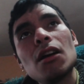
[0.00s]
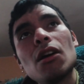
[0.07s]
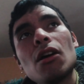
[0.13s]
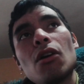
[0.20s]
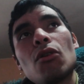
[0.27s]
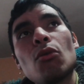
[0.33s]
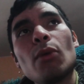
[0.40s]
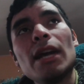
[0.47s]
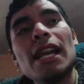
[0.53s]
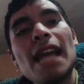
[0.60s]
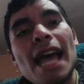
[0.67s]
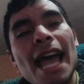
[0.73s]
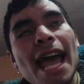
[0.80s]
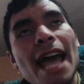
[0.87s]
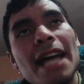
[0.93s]
will
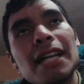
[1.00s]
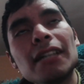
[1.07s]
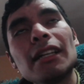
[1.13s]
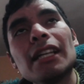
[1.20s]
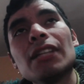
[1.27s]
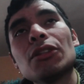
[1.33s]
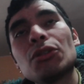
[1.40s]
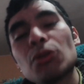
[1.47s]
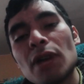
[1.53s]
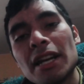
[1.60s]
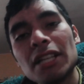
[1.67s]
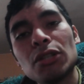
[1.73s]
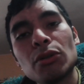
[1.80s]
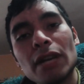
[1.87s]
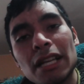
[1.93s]
air in
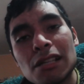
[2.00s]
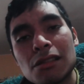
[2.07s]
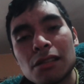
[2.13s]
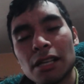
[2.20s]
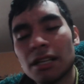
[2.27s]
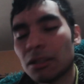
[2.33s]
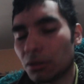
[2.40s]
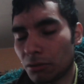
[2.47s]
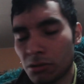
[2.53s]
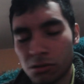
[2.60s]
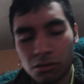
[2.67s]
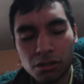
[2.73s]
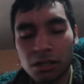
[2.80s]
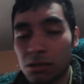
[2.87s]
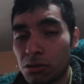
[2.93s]
2020.
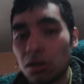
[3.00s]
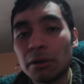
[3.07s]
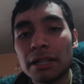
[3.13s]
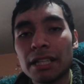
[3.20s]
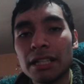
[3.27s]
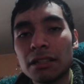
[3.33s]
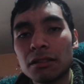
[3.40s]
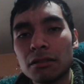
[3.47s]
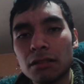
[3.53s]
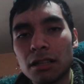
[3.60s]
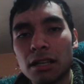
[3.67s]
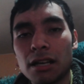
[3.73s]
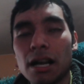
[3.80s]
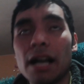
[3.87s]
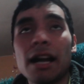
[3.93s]

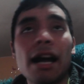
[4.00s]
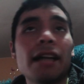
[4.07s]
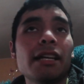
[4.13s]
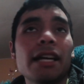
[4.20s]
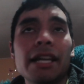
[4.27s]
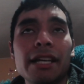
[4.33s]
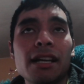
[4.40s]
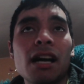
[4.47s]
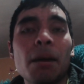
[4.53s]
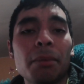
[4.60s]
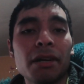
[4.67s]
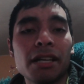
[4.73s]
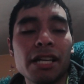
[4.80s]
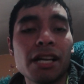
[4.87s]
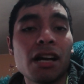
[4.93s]
I got
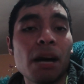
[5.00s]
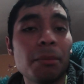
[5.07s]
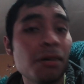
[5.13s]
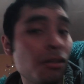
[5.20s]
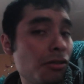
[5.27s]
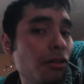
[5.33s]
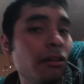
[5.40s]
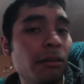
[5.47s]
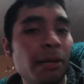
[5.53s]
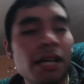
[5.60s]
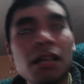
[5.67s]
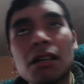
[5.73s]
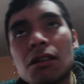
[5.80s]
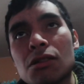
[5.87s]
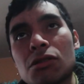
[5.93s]
hiccup. Sorry, man.
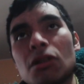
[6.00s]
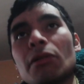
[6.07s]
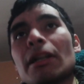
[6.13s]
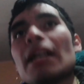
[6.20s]
Sorry.